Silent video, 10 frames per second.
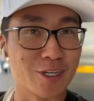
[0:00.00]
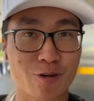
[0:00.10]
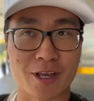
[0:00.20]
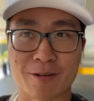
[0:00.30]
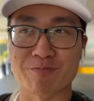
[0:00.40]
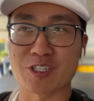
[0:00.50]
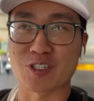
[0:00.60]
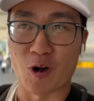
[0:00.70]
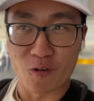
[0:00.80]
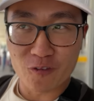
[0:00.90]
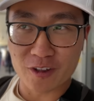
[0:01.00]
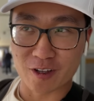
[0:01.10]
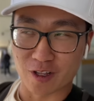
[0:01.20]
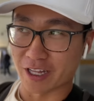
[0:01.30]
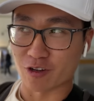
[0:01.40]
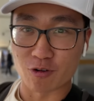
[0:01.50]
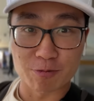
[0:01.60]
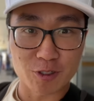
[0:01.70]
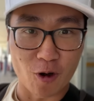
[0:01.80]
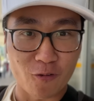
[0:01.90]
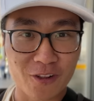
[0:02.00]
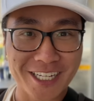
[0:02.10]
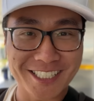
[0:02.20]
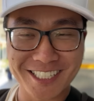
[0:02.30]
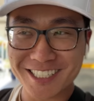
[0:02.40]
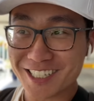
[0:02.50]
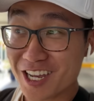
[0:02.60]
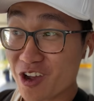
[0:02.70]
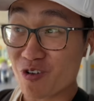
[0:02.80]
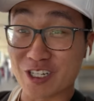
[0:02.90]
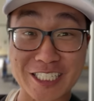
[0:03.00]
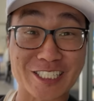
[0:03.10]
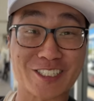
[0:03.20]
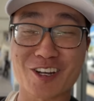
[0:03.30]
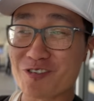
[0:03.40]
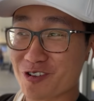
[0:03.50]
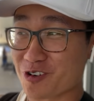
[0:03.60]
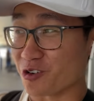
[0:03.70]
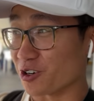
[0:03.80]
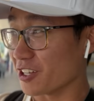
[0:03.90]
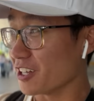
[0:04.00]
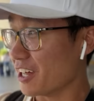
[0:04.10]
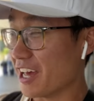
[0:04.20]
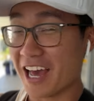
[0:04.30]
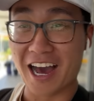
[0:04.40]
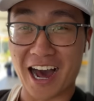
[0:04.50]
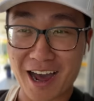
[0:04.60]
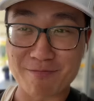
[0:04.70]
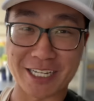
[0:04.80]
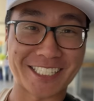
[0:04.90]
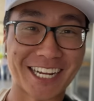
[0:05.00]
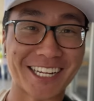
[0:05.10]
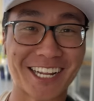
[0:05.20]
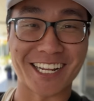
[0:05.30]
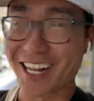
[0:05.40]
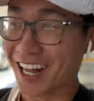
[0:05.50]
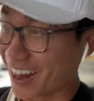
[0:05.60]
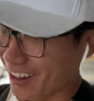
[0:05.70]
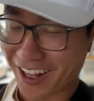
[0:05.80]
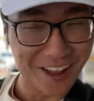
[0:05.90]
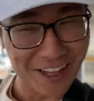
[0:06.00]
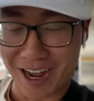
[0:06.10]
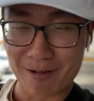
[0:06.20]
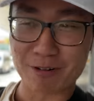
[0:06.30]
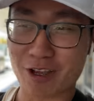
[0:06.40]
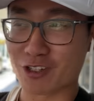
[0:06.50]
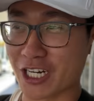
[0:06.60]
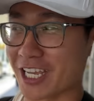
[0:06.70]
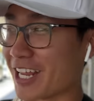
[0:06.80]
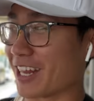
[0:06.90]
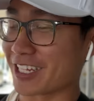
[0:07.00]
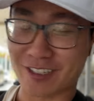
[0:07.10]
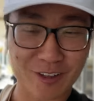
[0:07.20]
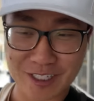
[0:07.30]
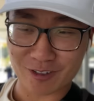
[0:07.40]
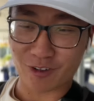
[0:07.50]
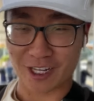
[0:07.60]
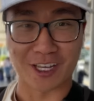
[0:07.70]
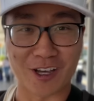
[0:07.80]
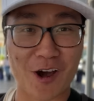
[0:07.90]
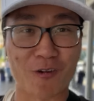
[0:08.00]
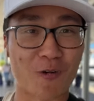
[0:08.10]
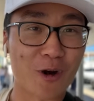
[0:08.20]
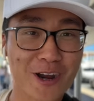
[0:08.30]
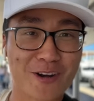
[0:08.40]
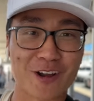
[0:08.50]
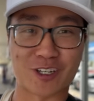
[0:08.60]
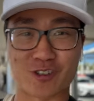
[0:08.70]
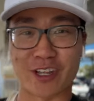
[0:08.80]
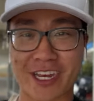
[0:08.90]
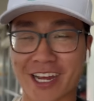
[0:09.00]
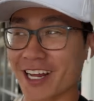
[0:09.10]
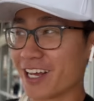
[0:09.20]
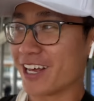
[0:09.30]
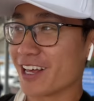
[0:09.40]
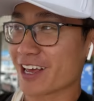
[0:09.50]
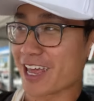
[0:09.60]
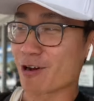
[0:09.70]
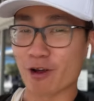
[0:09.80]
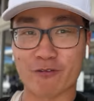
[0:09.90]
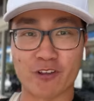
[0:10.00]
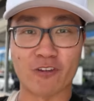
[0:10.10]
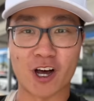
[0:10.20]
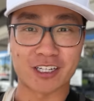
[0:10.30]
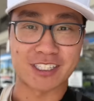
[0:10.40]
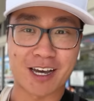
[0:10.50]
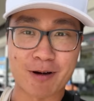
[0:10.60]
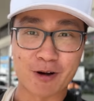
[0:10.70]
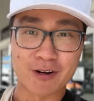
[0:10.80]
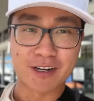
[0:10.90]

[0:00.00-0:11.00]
doing surf like group surf lessons, which is so cool. I'm excited. I'm gonna go check in. Let's let's fucking go. We're here in Australia. Can't wait for the vlogs to come out.